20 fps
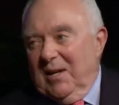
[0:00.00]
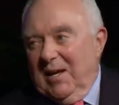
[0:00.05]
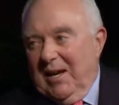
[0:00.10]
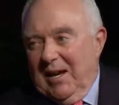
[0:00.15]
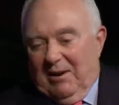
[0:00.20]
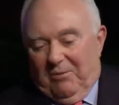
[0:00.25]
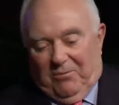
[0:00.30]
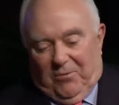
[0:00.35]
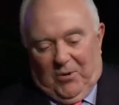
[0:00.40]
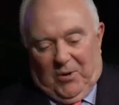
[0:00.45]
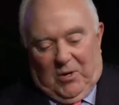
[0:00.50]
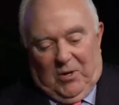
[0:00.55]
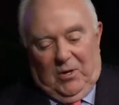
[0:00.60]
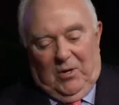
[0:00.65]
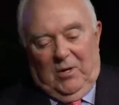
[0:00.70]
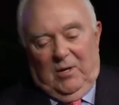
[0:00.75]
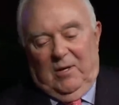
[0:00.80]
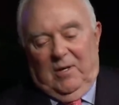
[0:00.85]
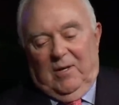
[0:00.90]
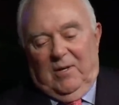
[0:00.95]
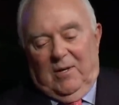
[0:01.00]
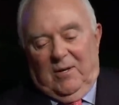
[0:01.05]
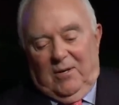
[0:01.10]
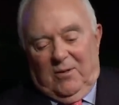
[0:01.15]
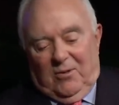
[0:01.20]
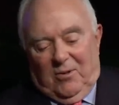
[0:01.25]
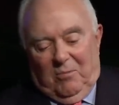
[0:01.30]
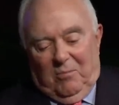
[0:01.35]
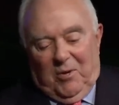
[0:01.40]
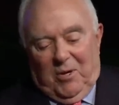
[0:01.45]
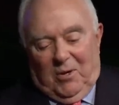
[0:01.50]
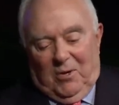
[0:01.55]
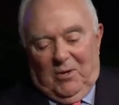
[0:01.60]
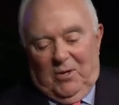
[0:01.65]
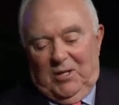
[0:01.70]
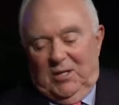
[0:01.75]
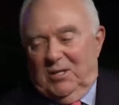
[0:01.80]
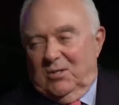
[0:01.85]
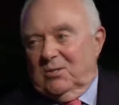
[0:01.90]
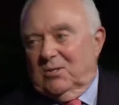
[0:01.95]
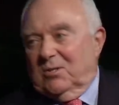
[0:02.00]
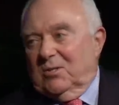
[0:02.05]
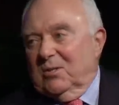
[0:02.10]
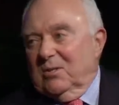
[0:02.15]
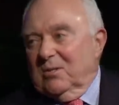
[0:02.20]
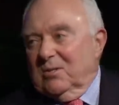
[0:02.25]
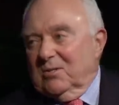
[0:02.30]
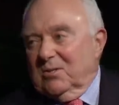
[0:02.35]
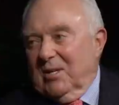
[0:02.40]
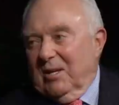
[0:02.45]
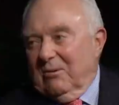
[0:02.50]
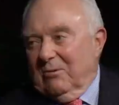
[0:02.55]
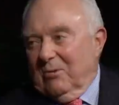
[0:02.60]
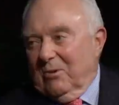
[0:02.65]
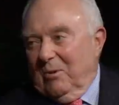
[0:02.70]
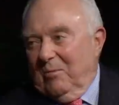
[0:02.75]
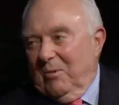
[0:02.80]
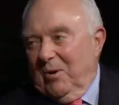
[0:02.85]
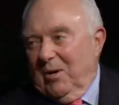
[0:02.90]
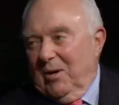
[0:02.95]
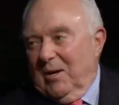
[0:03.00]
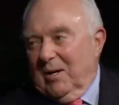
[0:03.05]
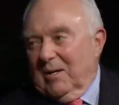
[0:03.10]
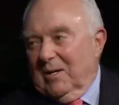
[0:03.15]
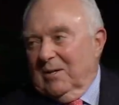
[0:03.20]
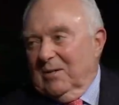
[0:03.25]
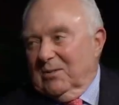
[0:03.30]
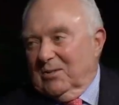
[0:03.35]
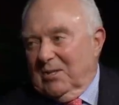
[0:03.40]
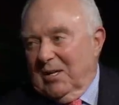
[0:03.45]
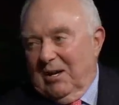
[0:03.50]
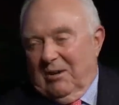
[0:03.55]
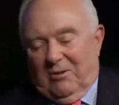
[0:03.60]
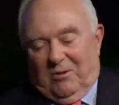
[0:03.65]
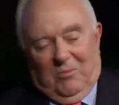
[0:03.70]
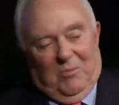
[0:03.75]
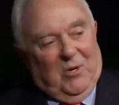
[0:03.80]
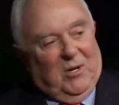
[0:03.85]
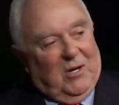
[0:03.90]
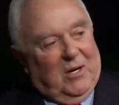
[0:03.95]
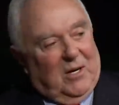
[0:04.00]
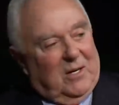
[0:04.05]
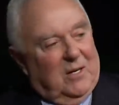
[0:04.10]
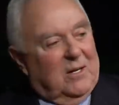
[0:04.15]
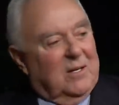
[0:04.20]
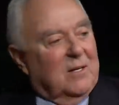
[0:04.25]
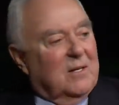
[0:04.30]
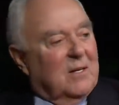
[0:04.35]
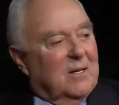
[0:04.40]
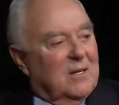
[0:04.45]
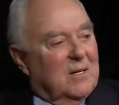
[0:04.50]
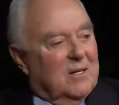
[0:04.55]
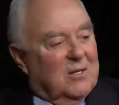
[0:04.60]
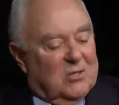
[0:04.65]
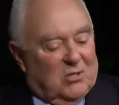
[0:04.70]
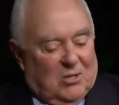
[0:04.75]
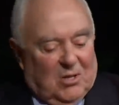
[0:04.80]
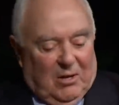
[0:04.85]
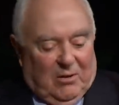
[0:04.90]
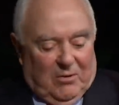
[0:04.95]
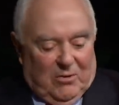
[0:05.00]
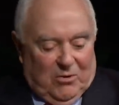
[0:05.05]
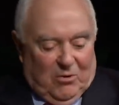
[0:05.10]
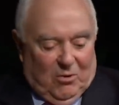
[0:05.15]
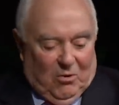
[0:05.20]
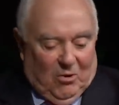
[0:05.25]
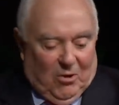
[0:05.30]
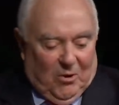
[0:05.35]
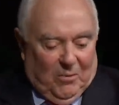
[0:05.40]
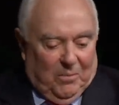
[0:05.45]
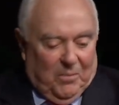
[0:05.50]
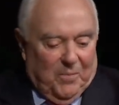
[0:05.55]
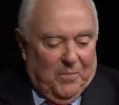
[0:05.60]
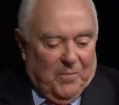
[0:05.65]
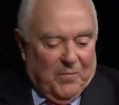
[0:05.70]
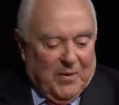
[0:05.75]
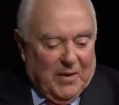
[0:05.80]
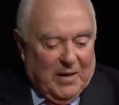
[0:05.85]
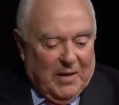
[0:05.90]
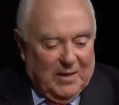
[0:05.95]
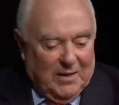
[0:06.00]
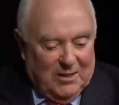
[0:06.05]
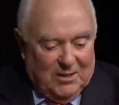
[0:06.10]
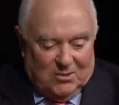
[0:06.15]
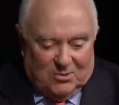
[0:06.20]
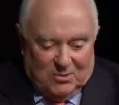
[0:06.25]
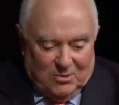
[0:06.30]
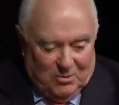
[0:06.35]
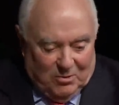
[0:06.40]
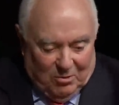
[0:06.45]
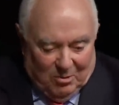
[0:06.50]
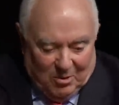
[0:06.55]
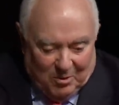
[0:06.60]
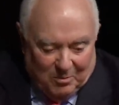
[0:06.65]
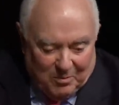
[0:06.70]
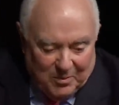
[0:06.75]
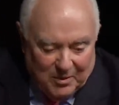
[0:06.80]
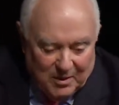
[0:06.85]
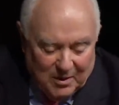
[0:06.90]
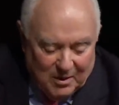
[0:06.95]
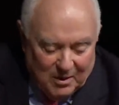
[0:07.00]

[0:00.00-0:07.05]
Africa, the Middle East, Central America, South America, Southern Europe, and Eastern Europe.